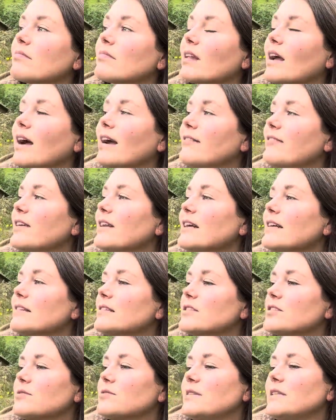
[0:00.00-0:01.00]
I feel like
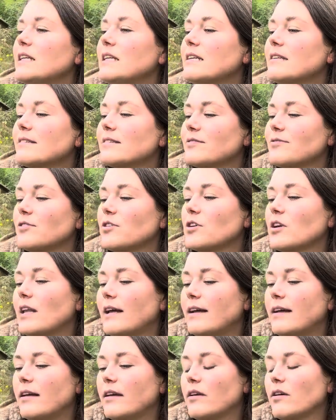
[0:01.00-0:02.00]
this reading is for
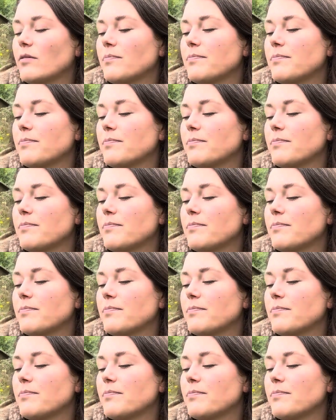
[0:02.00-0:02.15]
like,